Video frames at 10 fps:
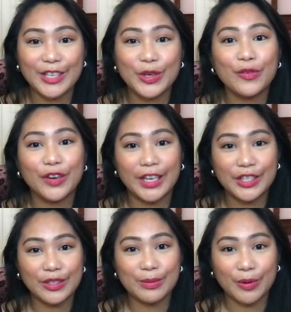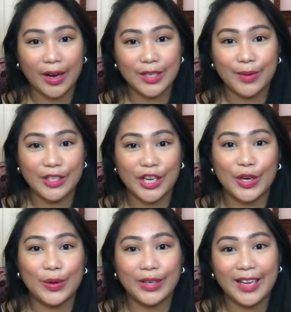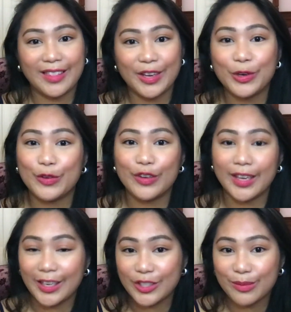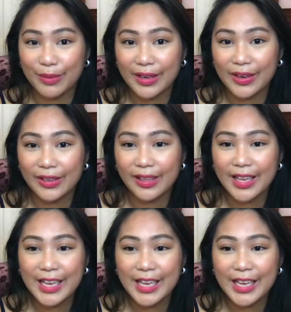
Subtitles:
Don't forget to subscribe to my channel and hit that notification bell